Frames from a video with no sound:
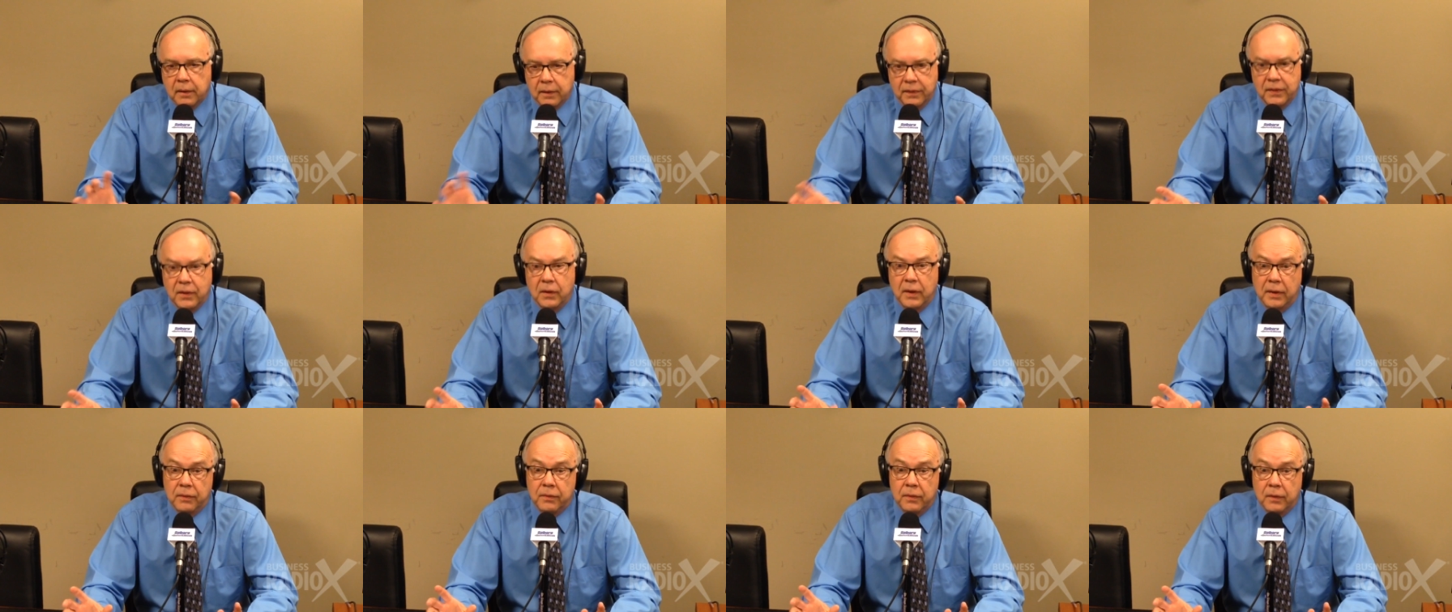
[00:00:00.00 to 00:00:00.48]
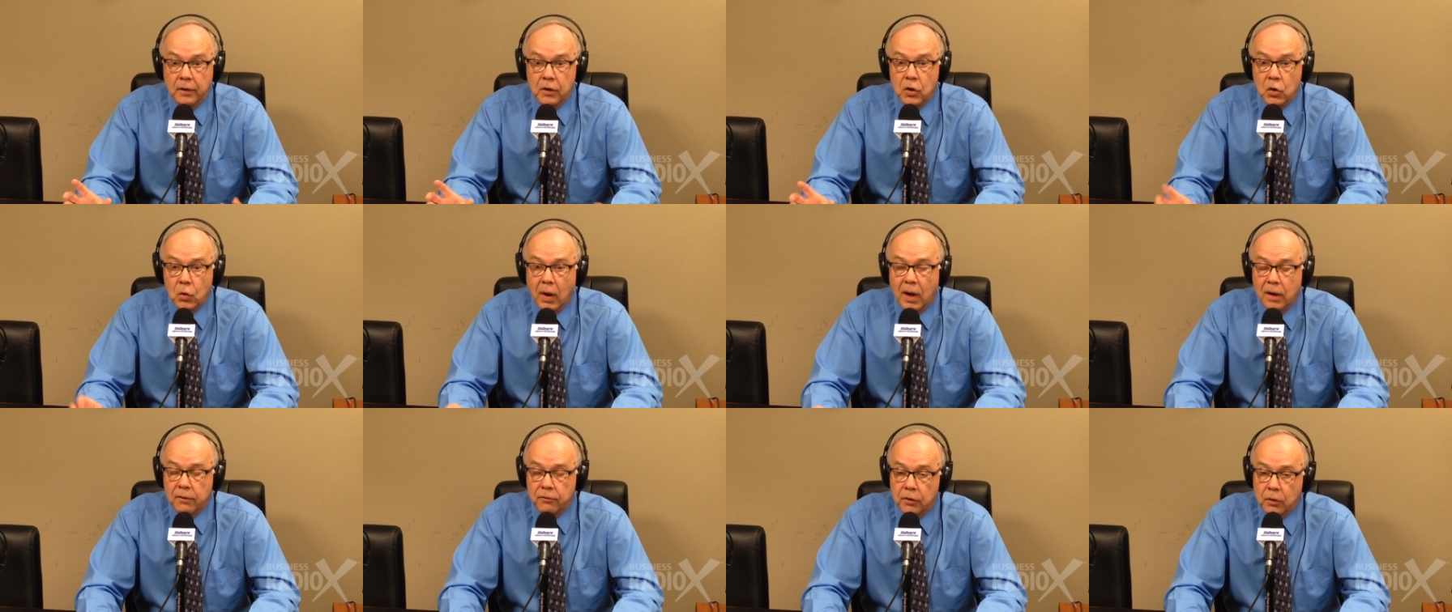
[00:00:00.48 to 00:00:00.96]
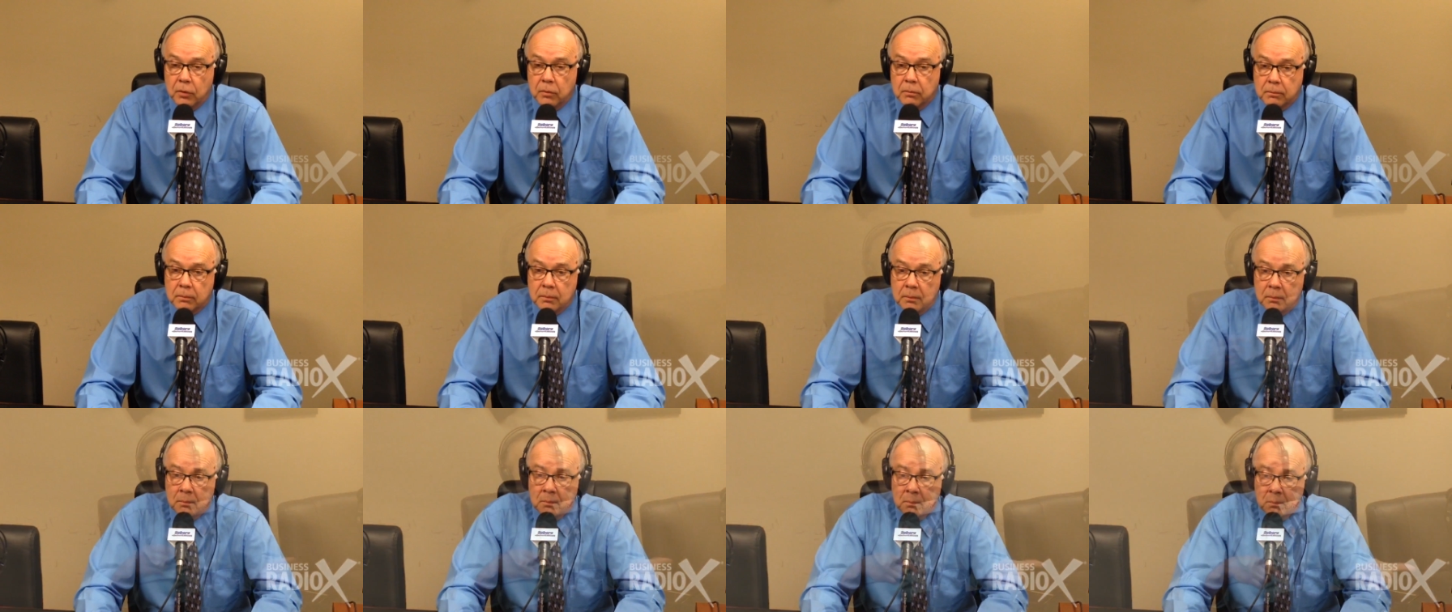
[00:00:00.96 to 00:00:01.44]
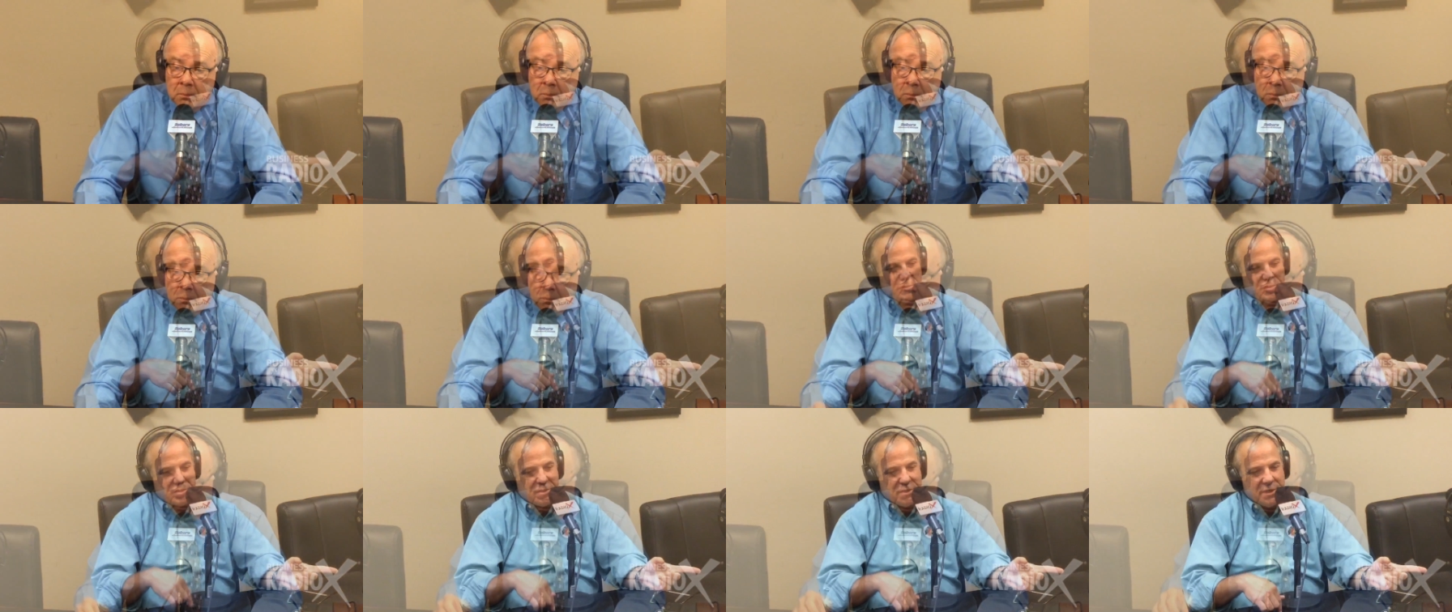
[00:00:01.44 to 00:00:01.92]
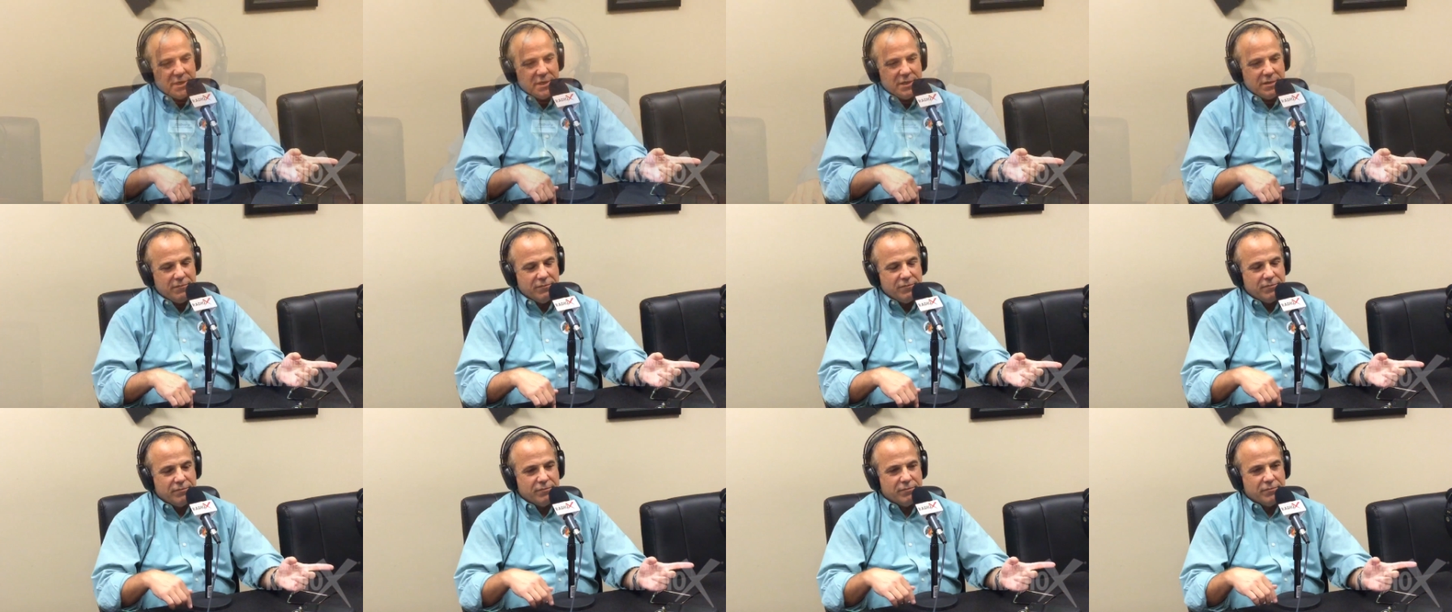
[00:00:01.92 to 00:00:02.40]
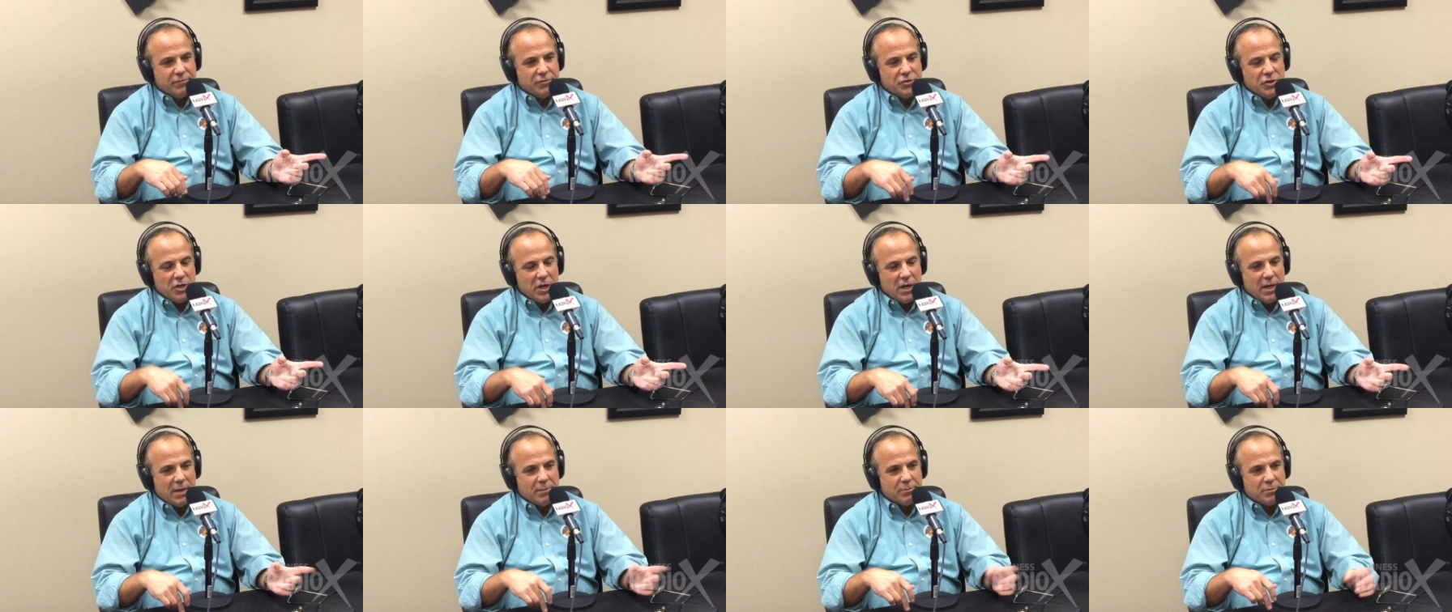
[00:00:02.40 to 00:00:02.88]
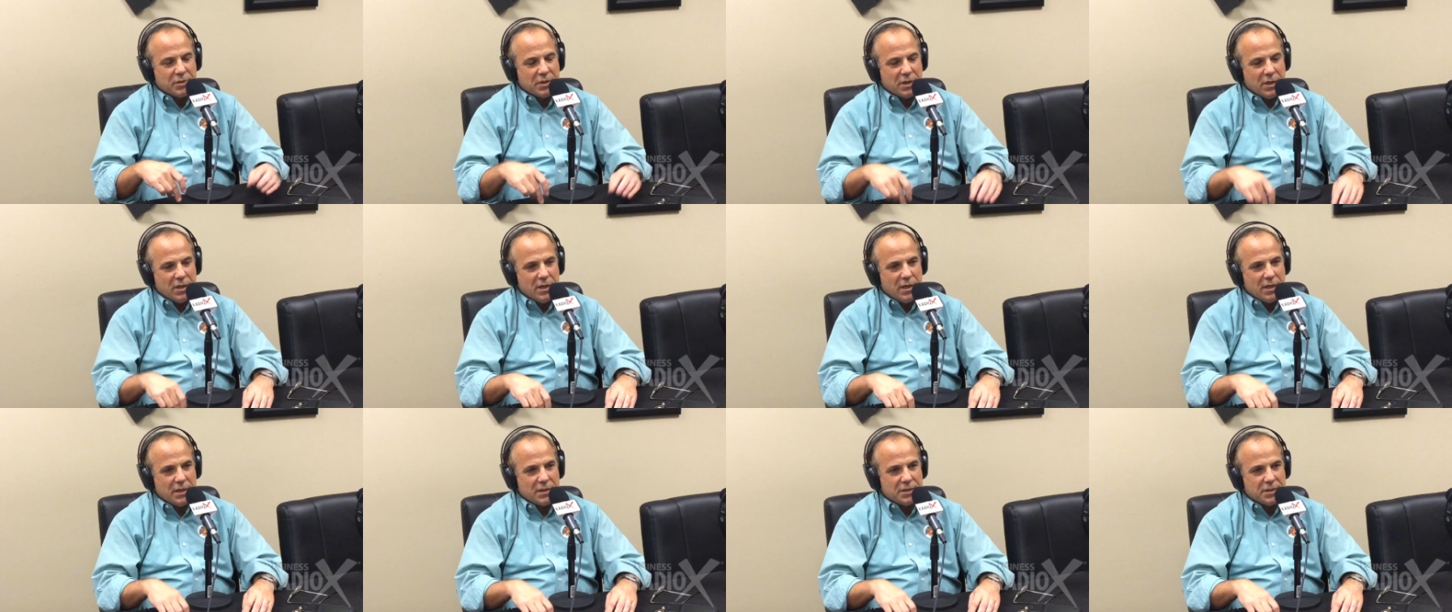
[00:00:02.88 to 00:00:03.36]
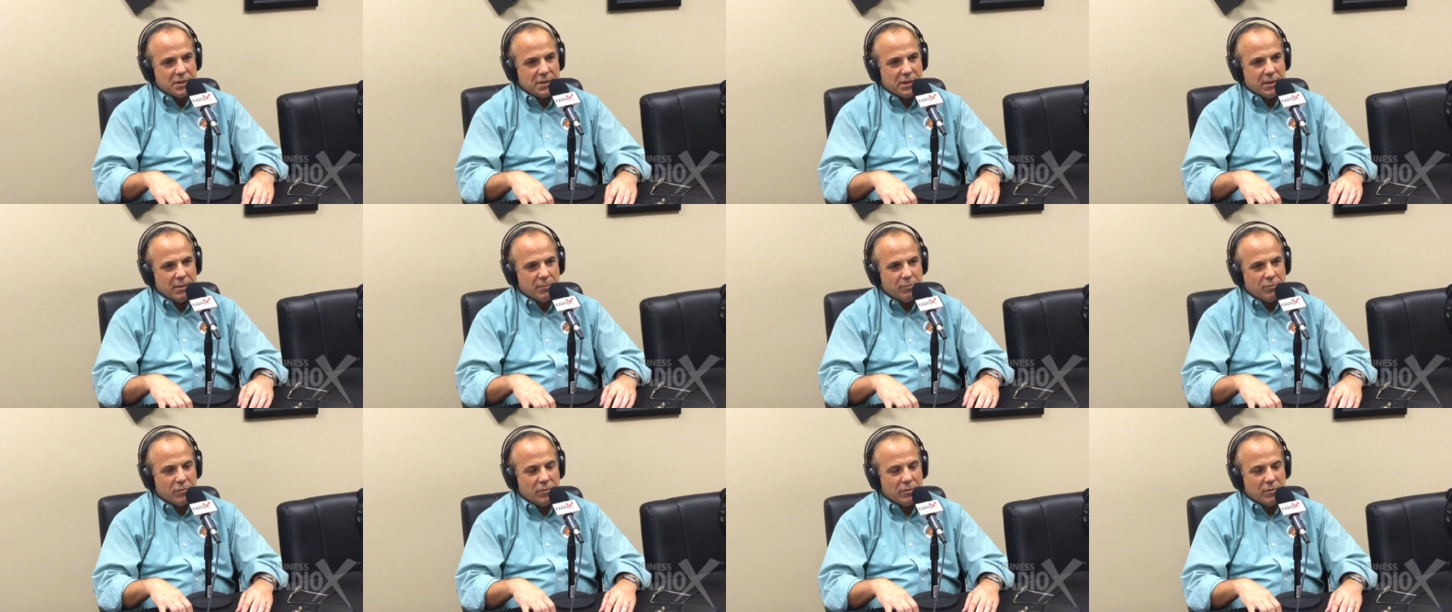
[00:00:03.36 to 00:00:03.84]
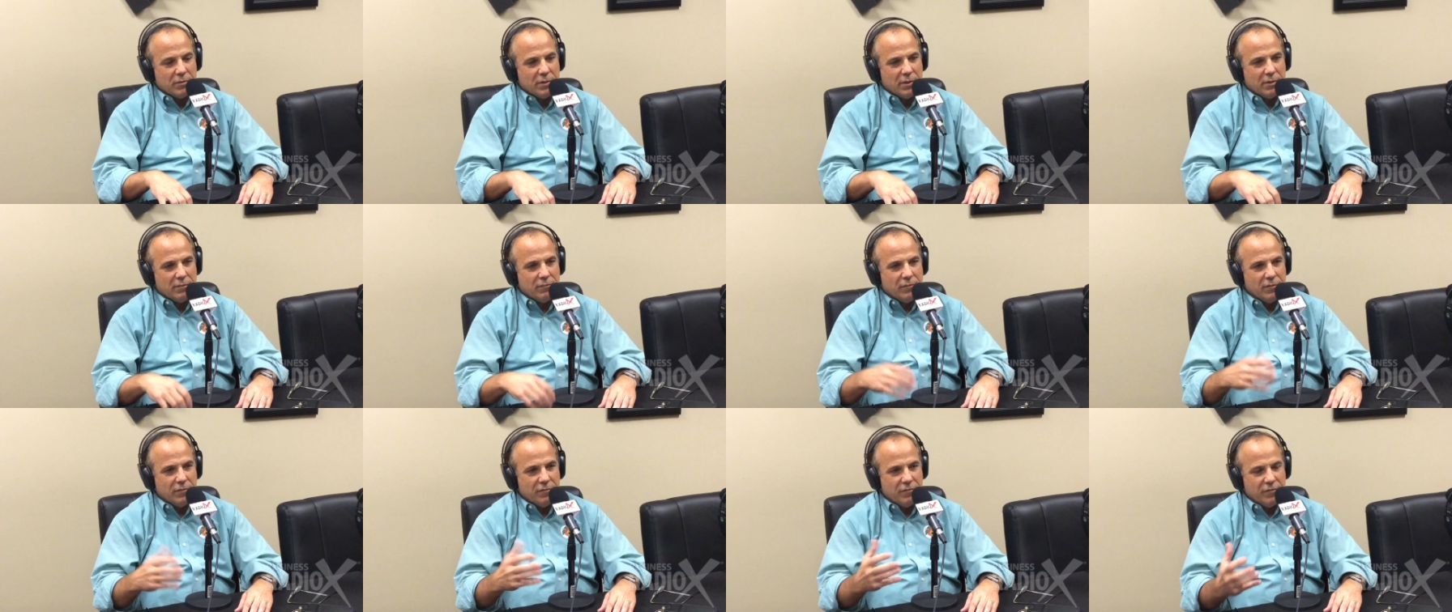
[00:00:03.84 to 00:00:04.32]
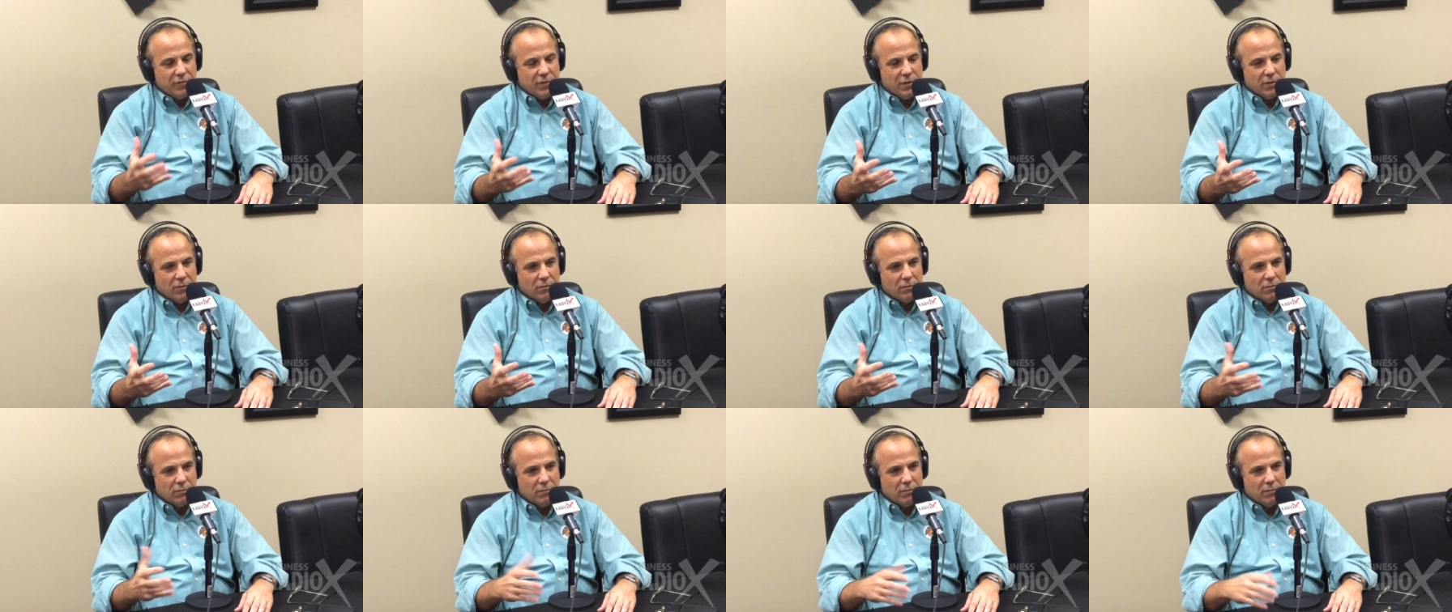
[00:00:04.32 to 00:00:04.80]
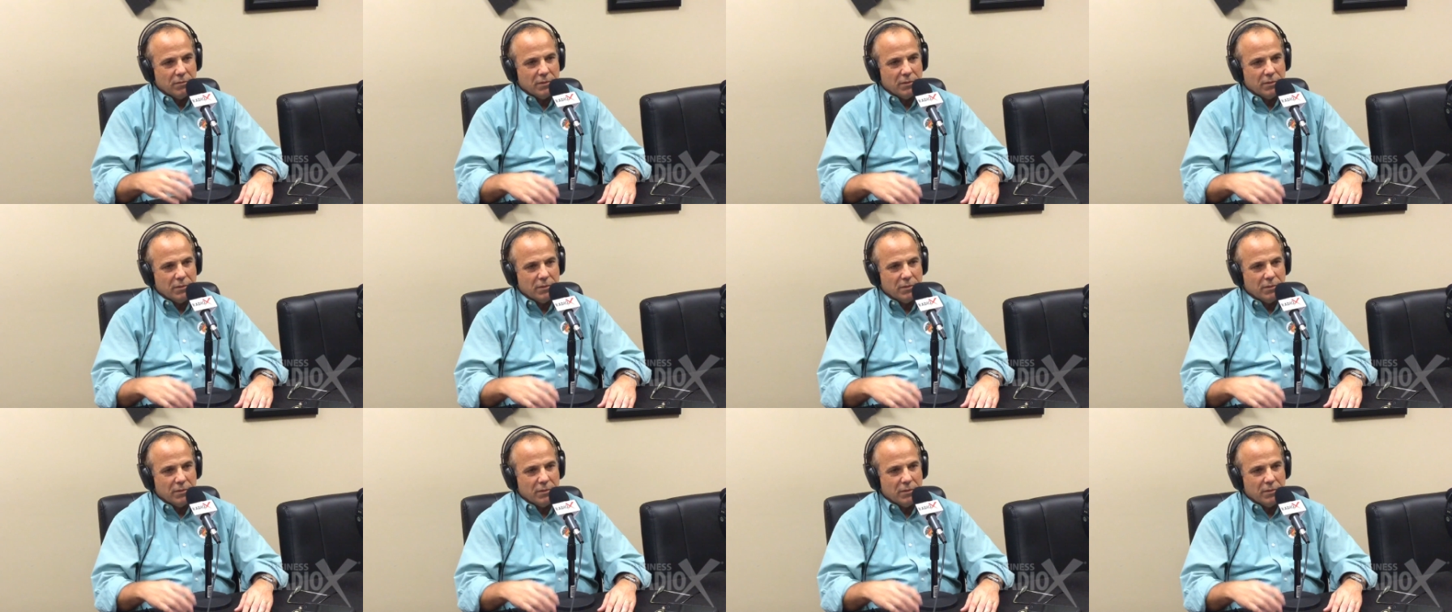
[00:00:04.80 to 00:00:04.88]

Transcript: And then going back to the original Steve Jobs concept of the phone,